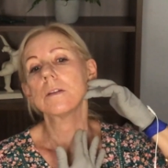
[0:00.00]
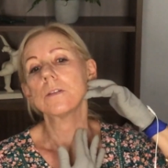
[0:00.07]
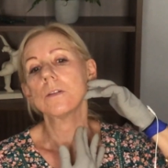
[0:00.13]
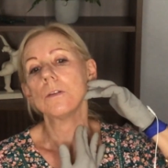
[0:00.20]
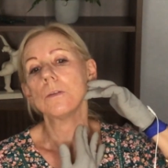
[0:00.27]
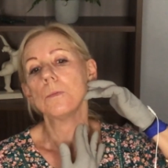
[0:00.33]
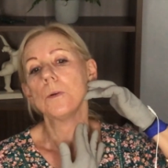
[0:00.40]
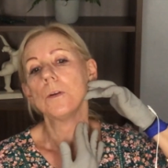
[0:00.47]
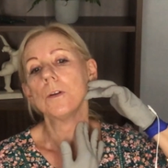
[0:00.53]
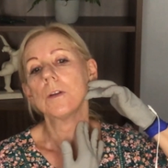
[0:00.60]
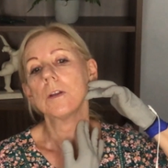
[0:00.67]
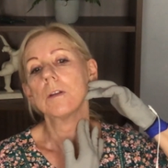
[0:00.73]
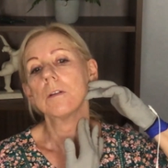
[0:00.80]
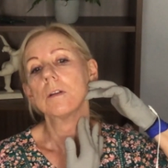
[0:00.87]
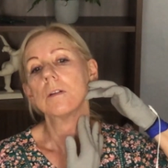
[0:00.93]
So
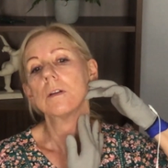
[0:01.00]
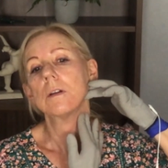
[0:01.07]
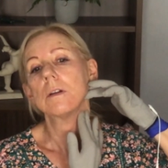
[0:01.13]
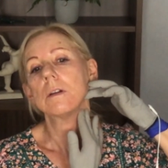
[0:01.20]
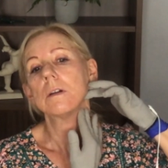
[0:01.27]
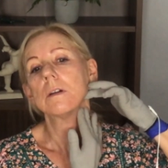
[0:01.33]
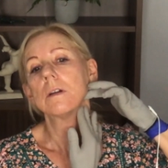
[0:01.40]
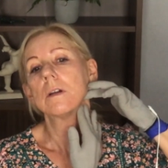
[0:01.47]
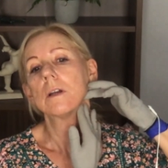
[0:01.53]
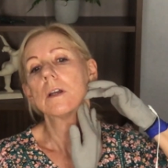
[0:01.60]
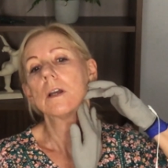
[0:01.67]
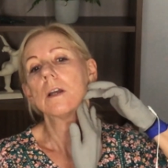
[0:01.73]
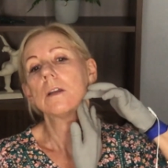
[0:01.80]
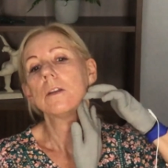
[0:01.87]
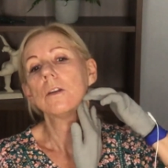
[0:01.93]

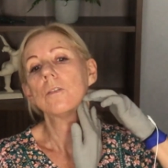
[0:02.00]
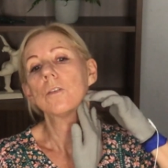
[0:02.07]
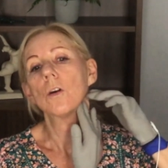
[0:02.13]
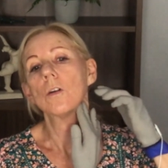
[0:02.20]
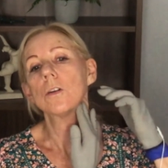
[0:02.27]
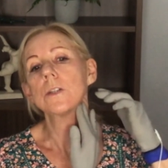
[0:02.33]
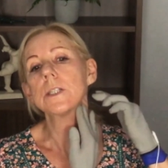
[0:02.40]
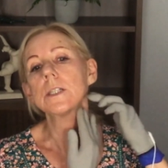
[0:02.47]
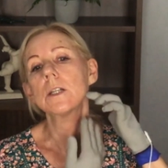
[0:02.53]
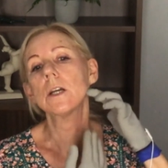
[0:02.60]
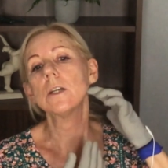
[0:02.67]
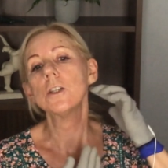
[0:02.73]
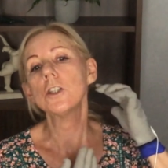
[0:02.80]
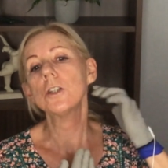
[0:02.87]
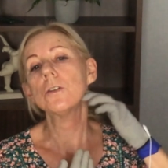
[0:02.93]
you've got your
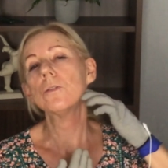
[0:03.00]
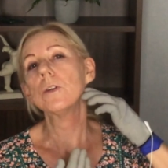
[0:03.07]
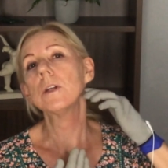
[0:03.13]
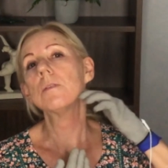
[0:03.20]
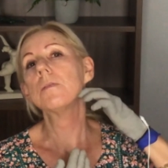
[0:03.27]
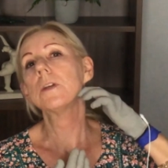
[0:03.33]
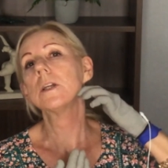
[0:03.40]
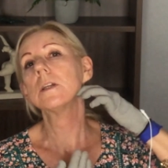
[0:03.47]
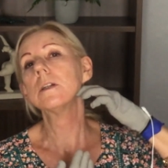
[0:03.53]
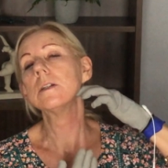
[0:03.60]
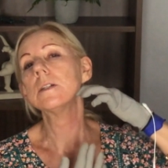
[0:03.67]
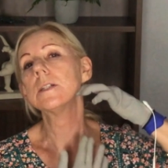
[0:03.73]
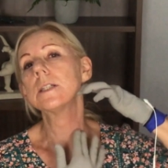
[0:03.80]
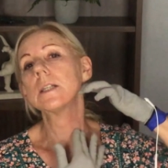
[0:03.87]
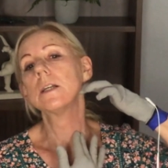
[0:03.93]
stationary
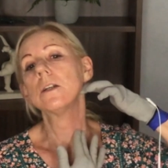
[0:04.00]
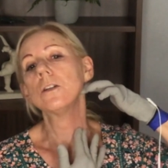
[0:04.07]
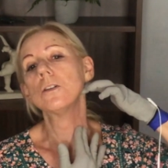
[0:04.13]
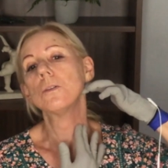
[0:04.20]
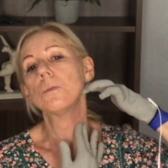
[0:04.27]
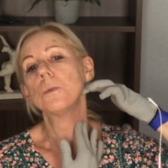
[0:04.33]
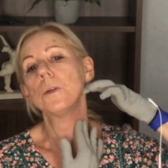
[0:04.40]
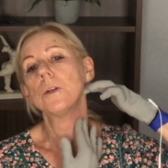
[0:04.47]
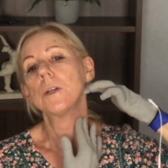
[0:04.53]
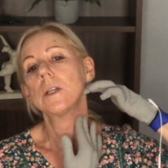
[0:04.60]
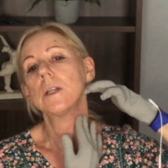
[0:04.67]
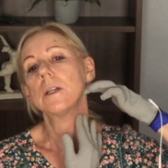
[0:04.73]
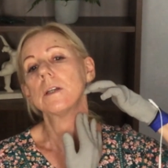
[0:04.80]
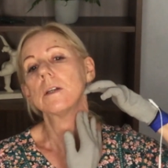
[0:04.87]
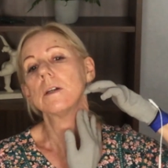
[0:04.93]
fingers and you're
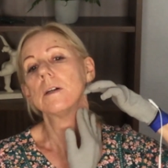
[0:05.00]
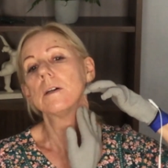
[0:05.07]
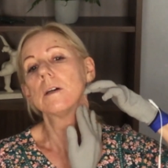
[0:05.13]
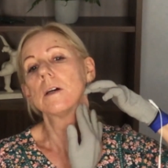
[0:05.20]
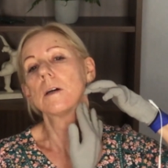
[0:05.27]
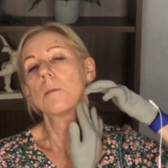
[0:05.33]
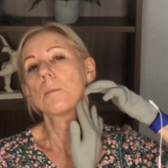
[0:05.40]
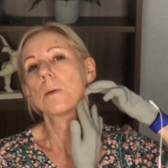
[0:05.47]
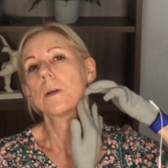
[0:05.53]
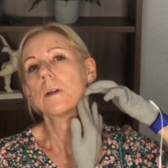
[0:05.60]
working up.